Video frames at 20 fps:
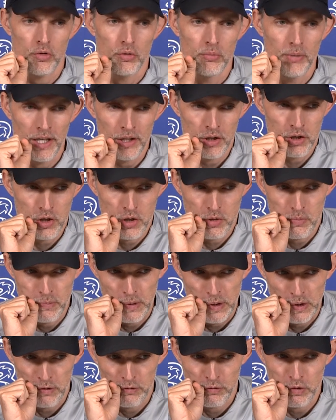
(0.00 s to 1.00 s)
too much,
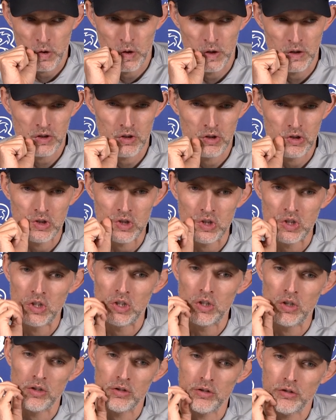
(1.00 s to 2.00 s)
but of course there's
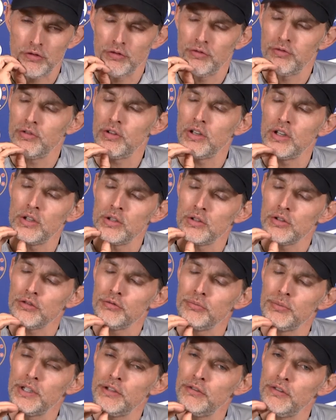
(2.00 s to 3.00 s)
a lot of a lot
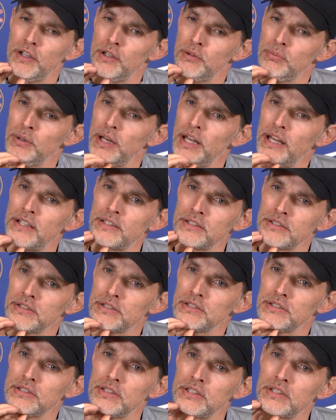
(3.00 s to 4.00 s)
of midfield players
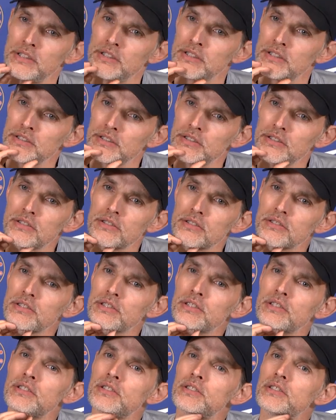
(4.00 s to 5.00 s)
since
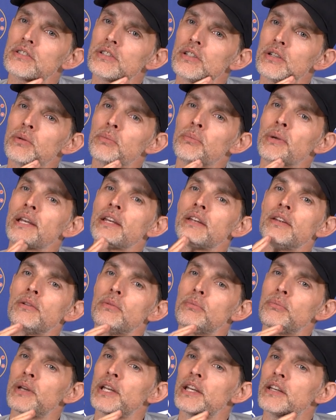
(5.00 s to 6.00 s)
since uh, many
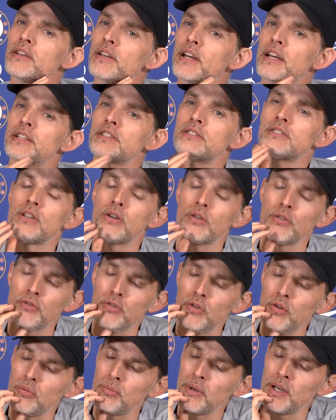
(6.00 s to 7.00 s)
many days now
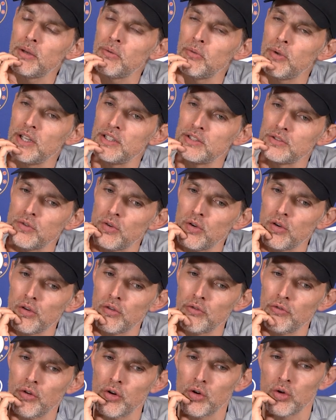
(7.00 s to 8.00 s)
for many weeks
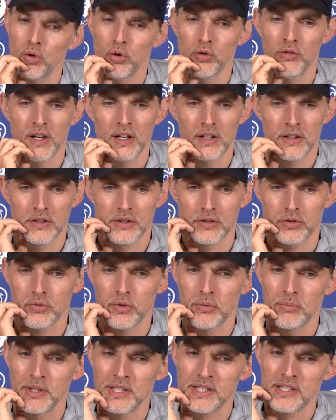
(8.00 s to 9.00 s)
for for Kova that
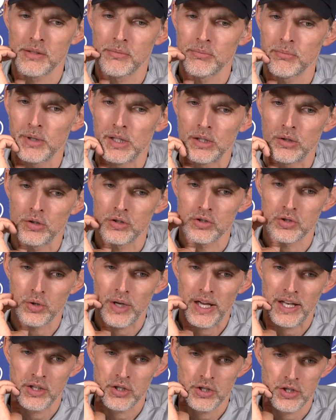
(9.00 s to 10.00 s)
we miss him and
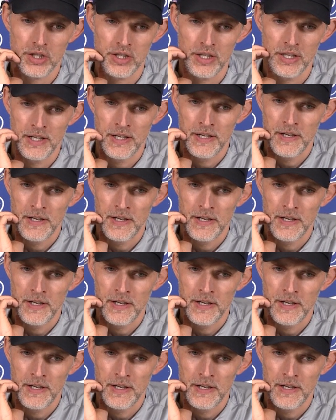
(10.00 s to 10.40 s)
also Engie.